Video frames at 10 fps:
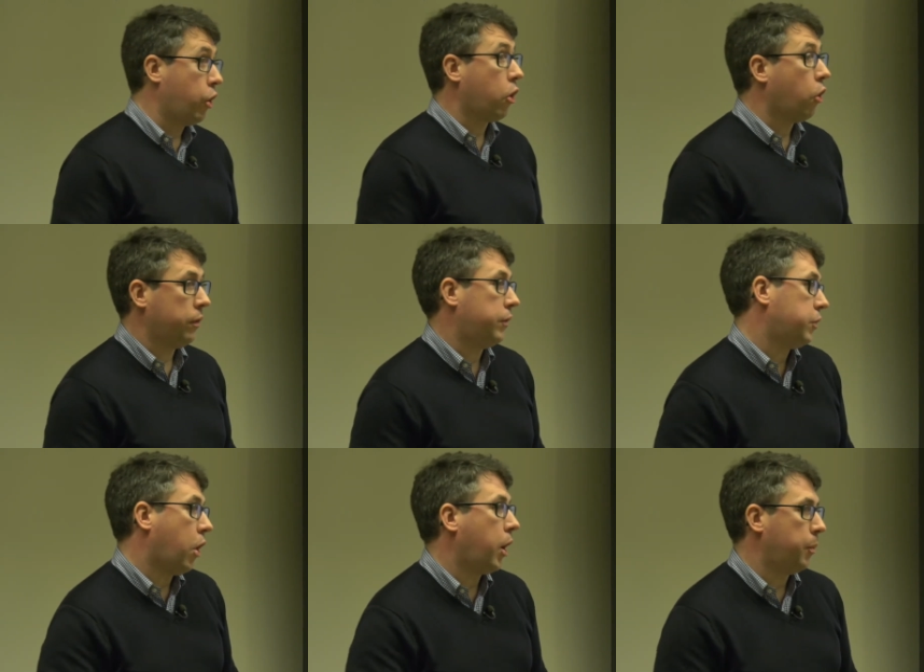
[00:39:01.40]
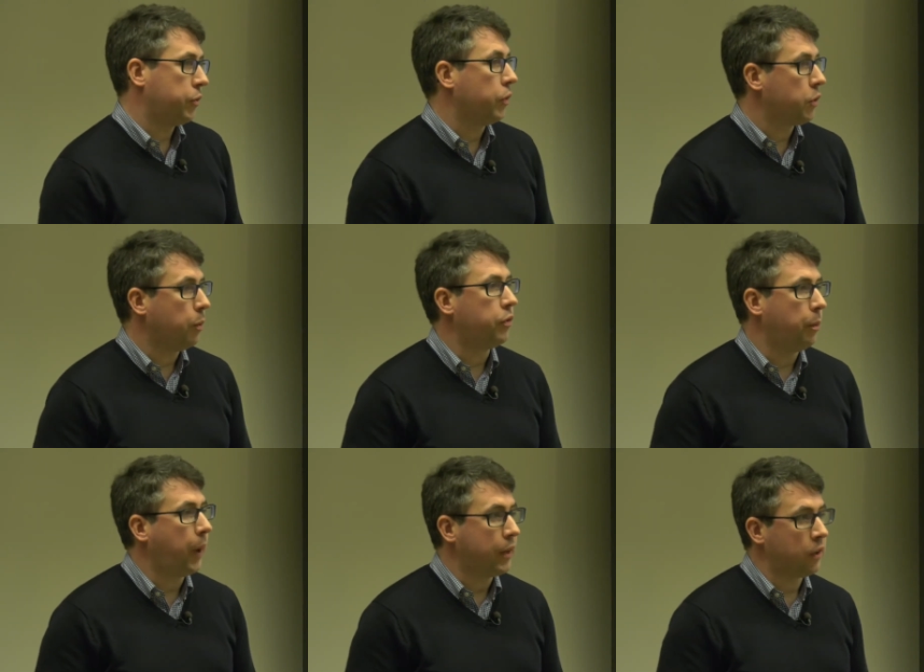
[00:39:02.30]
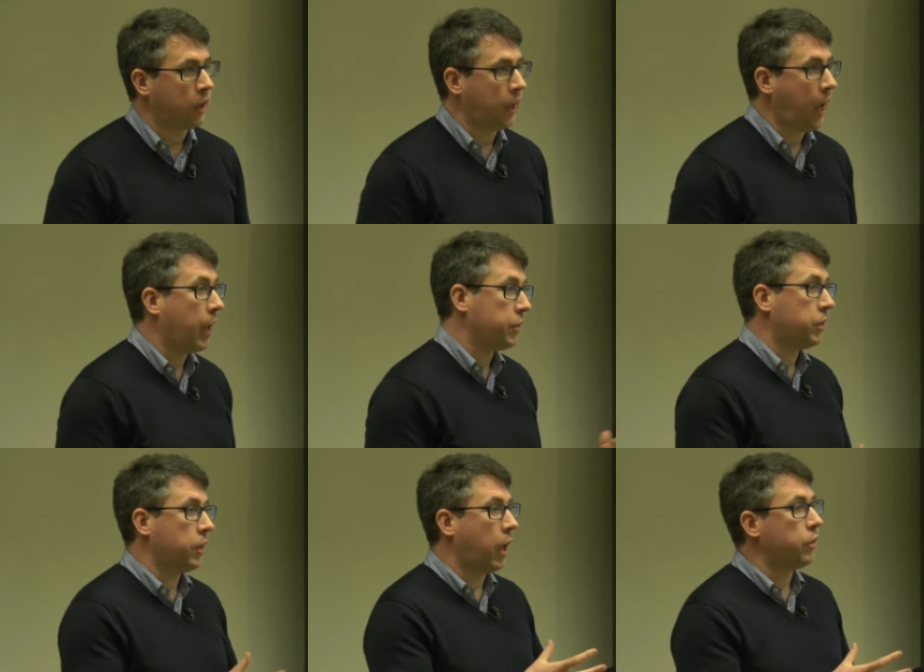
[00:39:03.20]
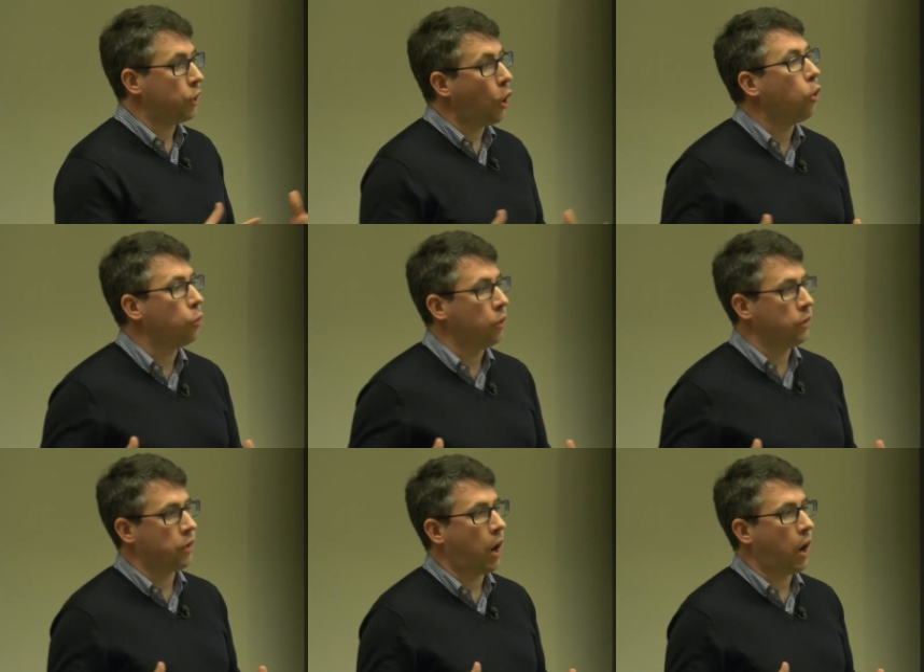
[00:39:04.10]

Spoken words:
Not all of the time. So some of them basically, as the old ones